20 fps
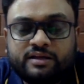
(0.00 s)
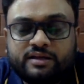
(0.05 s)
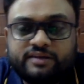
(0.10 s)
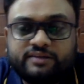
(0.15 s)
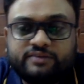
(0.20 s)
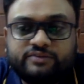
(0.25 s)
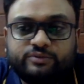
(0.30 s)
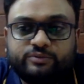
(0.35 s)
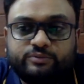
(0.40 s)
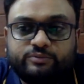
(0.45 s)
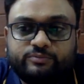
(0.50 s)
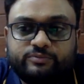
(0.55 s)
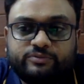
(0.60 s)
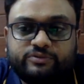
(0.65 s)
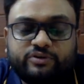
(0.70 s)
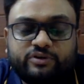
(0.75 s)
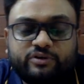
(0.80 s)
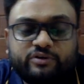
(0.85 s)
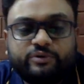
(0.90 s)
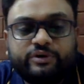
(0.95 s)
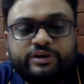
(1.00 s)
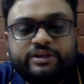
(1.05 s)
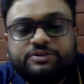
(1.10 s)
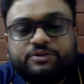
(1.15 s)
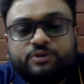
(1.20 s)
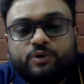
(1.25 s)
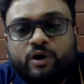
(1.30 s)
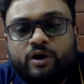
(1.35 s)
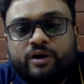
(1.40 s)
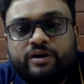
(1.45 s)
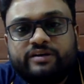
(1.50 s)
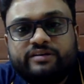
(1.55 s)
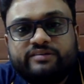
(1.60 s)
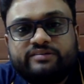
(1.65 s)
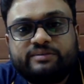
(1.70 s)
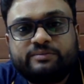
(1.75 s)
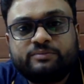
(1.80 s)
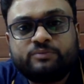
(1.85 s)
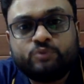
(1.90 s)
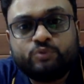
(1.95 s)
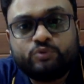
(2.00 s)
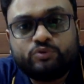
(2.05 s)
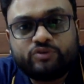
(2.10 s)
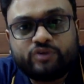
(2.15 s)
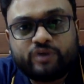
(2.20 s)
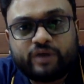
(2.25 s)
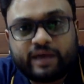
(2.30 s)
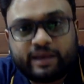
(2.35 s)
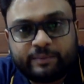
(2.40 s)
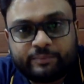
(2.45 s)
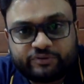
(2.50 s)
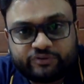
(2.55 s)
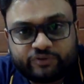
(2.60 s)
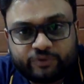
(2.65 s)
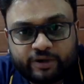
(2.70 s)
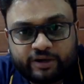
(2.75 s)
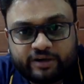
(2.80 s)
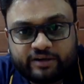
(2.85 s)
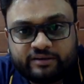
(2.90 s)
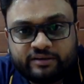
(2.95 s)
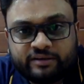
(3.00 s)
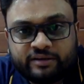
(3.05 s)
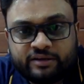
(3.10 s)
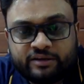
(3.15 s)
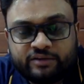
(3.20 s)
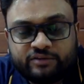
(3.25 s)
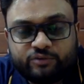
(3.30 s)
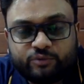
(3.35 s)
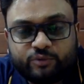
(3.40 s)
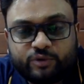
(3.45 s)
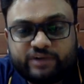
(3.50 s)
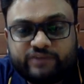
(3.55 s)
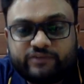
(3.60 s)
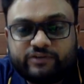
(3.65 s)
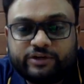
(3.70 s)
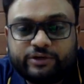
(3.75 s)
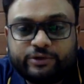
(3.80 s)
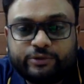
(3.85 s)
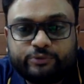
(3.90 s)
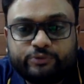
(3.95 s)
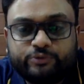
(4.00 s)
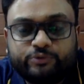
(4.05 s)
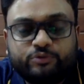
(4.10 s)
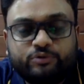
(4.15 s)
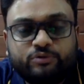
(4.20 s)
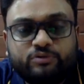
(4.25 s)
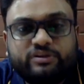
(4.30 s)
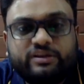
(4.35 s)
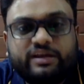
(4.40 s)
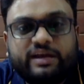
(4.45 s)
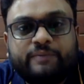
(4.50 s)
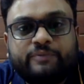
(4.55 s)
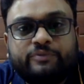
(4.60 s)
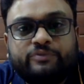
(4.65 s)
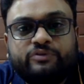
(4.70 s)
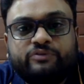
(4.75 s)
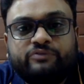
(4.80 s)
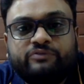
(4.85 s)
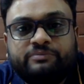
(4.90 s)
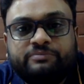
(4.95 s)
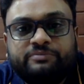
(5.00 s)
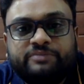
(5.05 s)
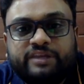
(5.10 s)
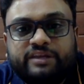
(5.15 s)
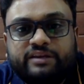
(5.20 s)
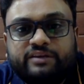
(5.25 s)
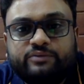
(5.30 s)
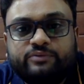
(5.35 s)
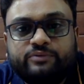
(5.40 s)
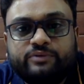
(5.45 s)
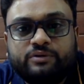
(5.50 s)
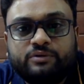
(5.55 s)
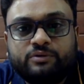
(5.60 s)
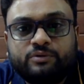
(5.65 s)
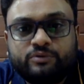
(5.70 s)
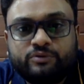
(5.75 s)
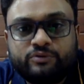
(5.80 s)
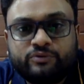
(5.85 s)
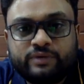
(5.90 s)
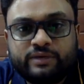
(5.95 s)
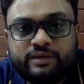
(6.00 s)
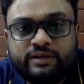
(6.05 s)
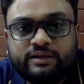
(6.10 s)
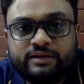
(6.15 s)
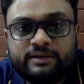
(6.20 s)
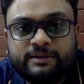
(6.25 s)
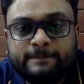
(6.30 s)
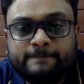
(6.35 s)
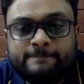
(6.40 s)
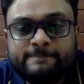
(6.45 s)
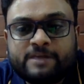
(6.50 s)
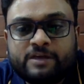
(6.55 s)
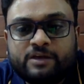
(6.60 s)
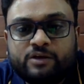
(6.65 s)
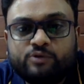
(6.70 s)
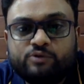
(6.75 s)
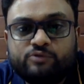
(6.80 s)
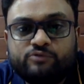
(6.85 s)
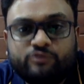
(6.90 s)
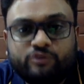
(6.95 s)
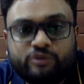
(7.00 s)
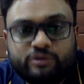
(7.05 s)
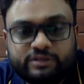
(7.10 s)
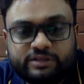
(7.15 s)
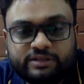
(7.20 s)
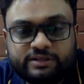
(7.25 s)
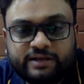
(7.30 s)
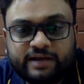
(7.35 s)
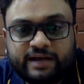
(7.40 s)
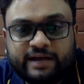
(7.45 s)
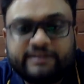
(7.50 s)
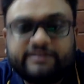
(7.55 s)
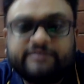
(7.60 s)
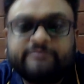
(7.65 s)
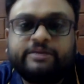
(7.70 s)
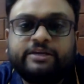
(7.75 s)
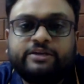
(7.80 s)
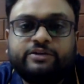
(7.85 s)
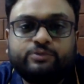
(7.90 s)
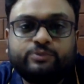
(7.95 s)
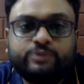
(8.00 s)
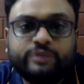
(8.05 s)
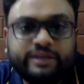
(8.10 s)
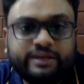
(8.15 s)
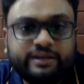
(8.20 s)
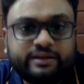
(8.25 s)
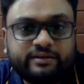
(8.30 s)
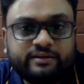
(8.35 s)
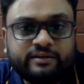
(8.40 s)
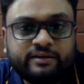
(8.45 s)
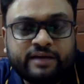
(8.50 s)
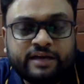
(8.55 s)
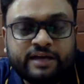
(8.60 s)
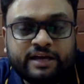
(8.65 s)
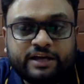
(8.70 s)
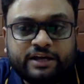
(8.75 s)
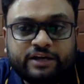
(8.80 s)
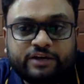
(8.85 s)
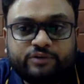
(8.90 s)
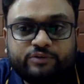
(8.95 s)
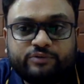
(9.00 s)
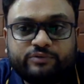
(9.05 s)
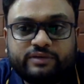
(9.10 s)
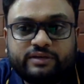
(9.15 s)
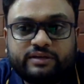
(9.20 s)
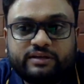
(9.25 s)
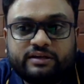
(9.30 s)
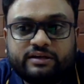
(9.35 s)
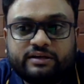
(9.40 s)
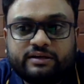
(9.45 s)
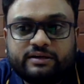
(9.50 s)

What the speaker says: So you're going to order some goods on Amazon. So what will you do? You go to the Amazon website, you'll look for the item that you need. You will